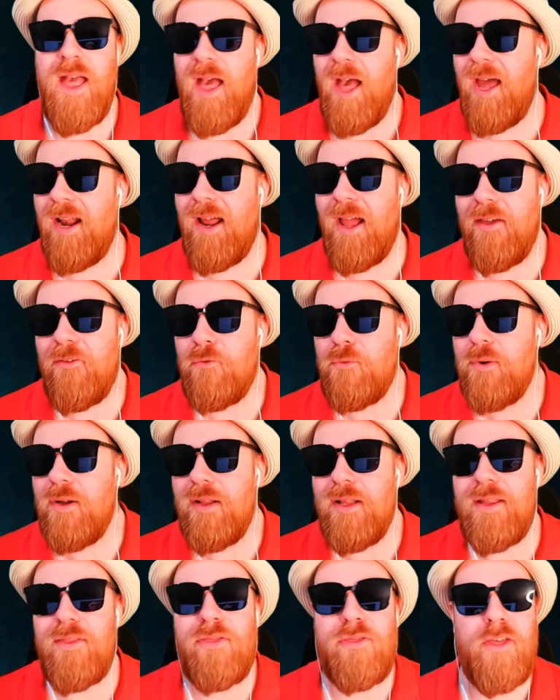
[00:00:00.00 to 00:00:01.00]
And I
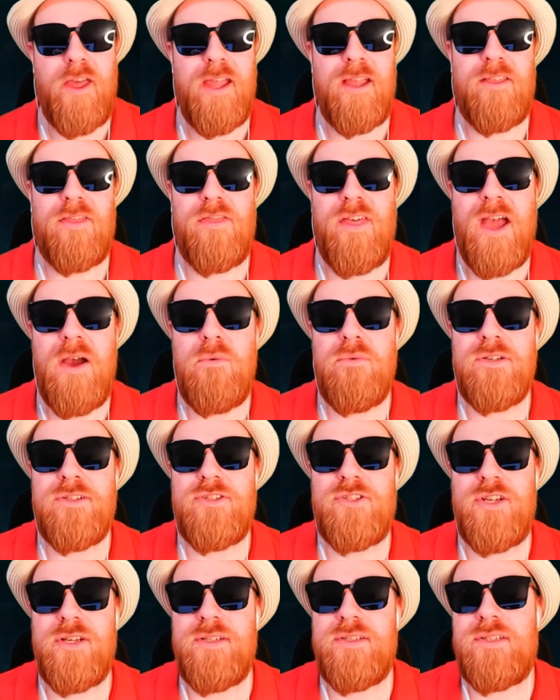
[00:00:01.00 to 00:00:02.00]
really think that
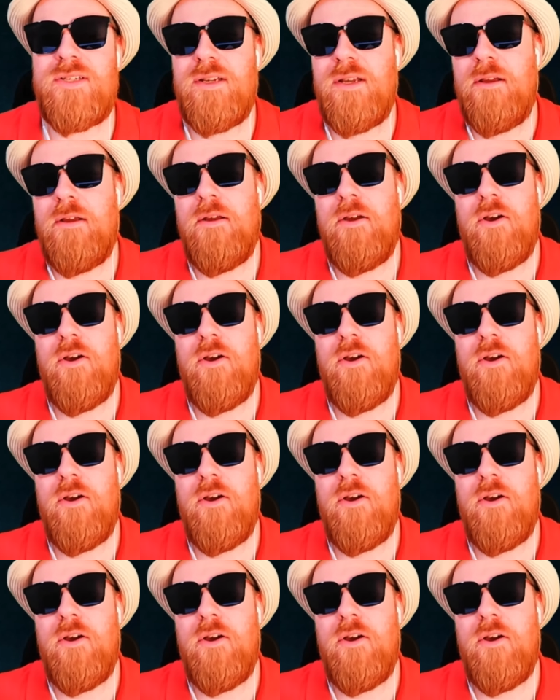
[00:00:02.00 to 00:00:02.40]
was just,